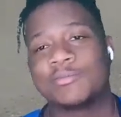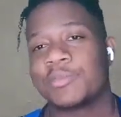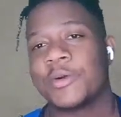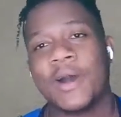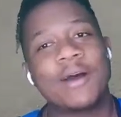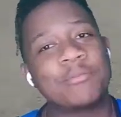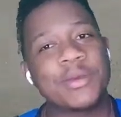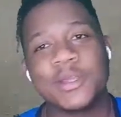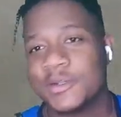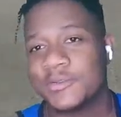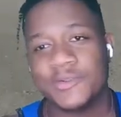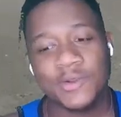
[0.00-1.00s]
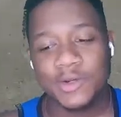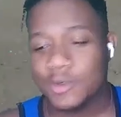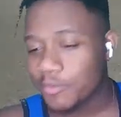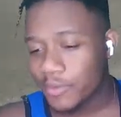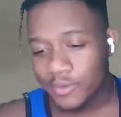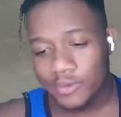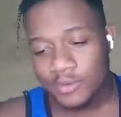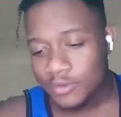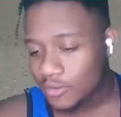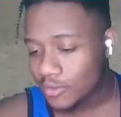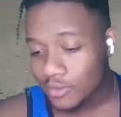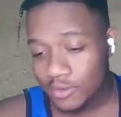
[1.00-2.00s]
Bro, I've been to Florida, bro.
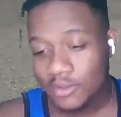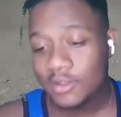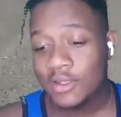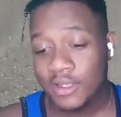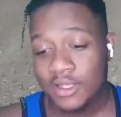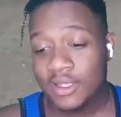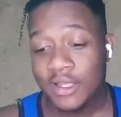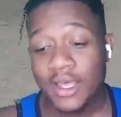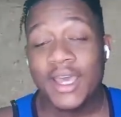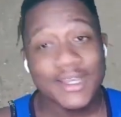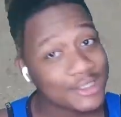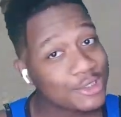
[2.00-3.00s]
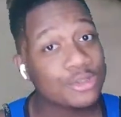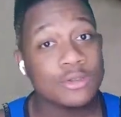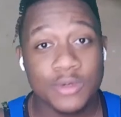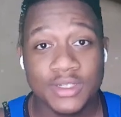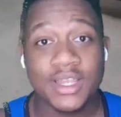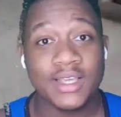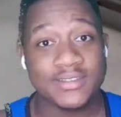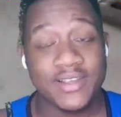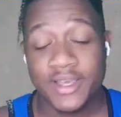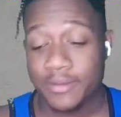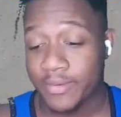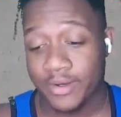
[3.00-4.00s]
It's true what they
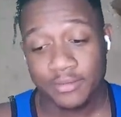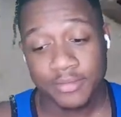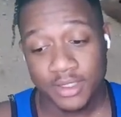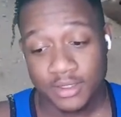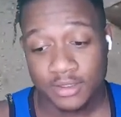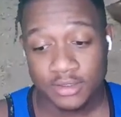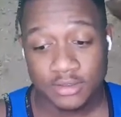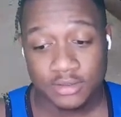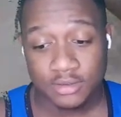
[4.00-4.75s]
say about him, dog.